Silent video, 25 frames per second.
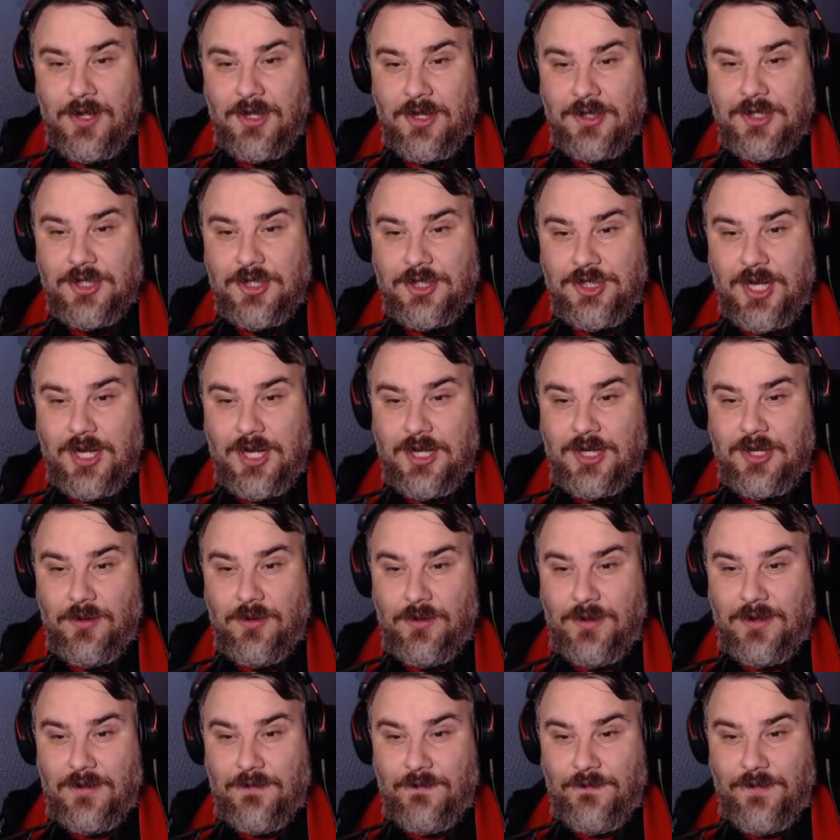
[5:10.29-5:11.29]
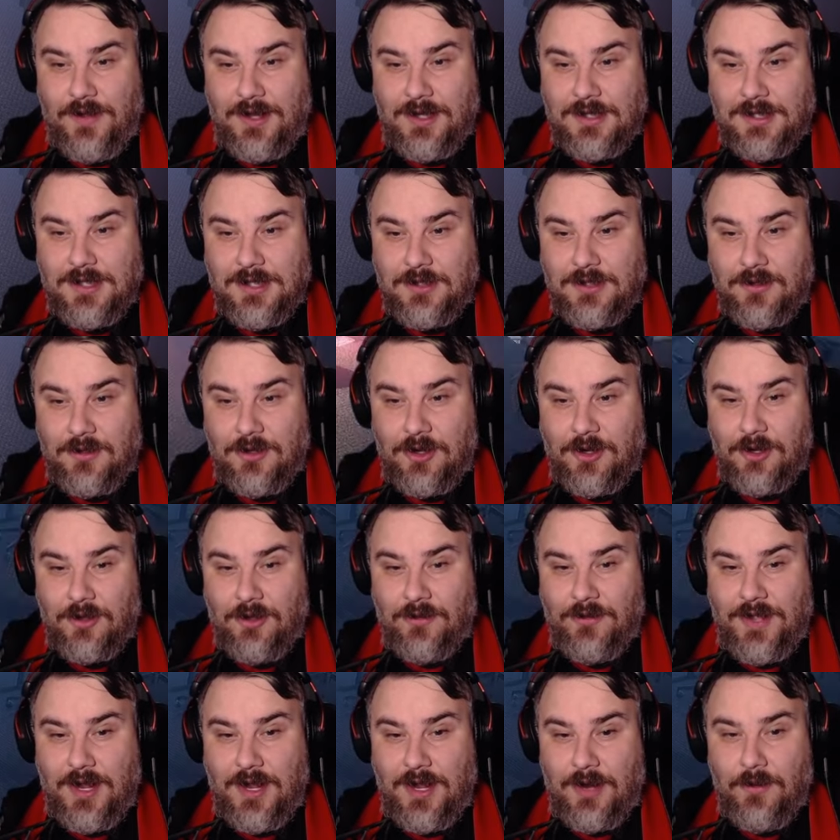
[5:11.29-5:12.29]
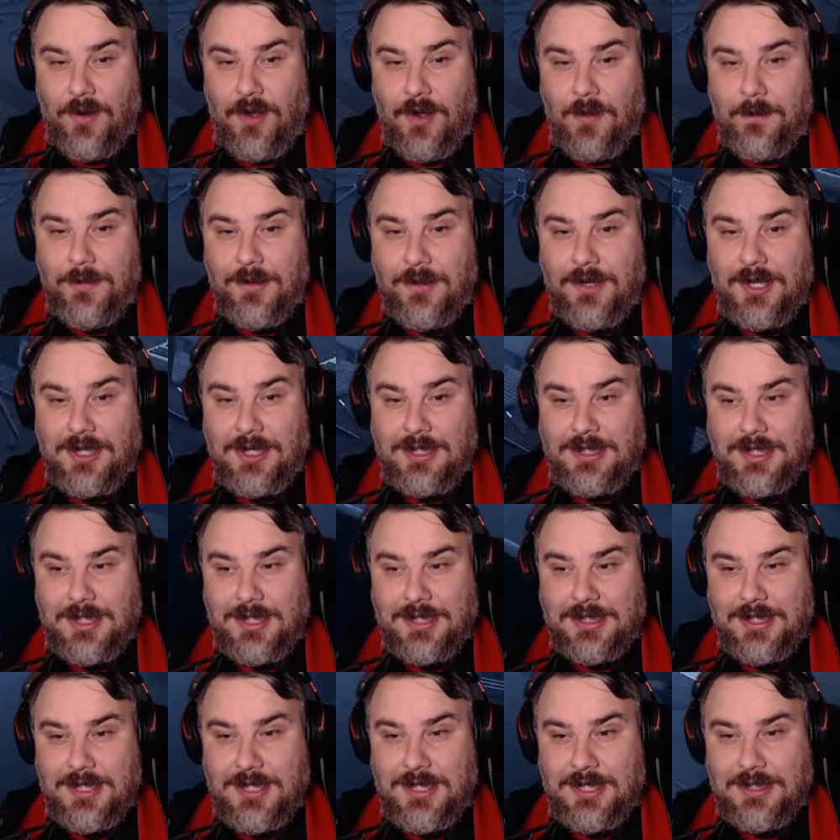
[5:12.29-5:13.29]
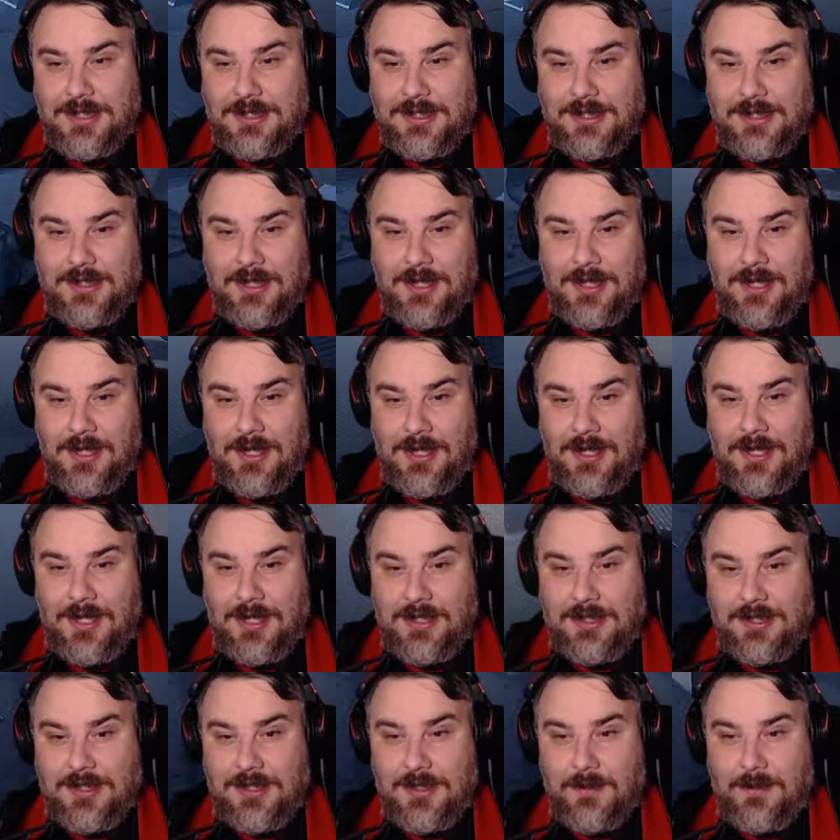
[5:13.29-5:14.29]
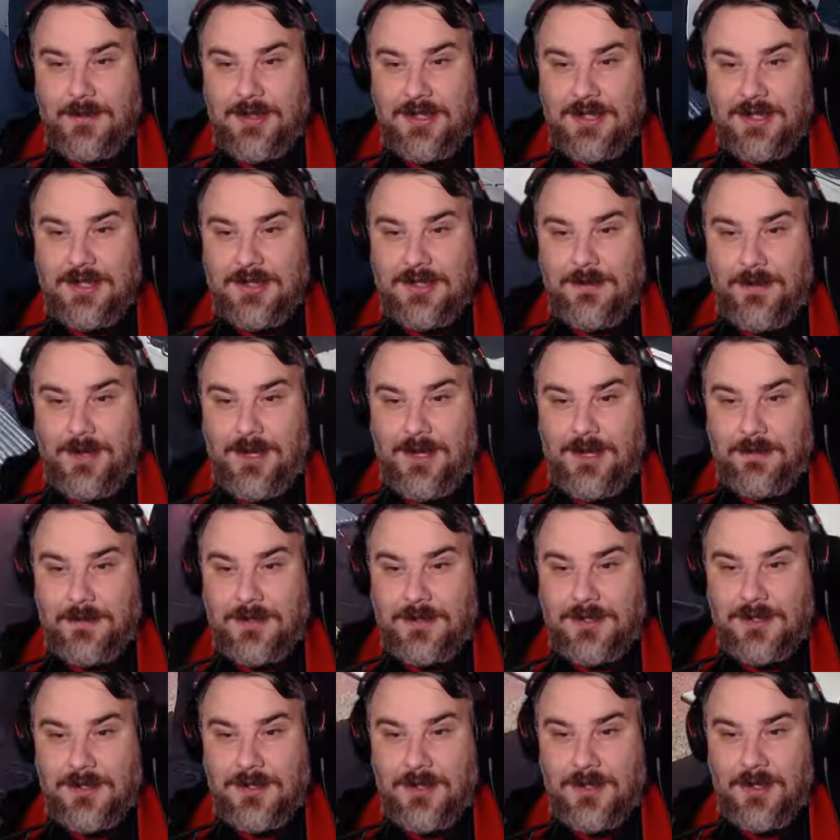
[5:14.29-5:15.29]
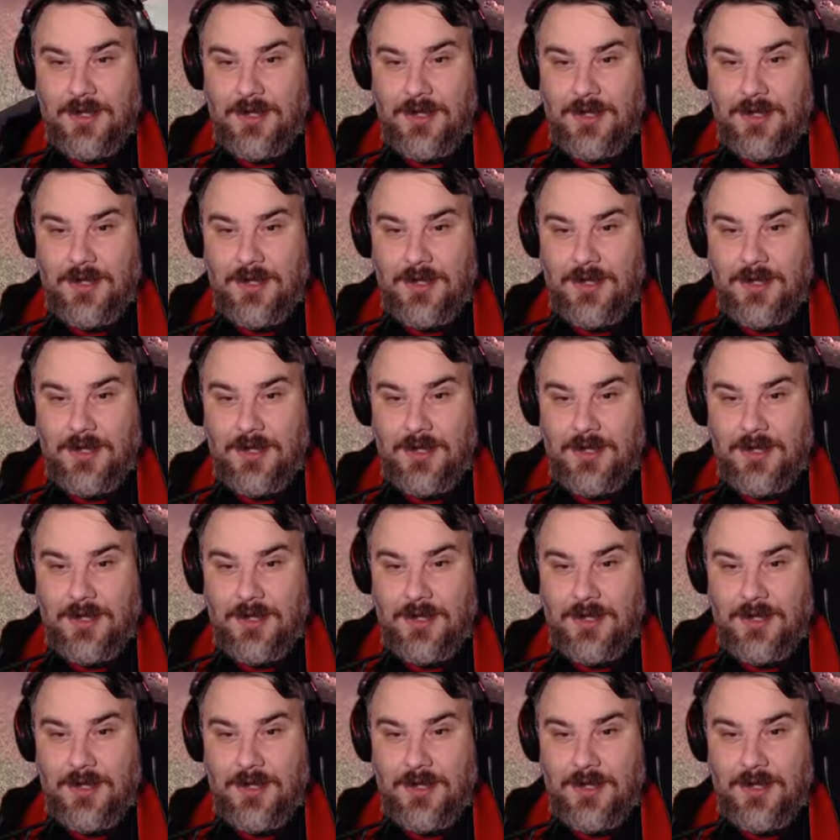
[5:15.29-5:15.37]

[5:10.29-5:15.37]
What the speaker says: To check you're infected or not, there are blood test kits in some of these maps.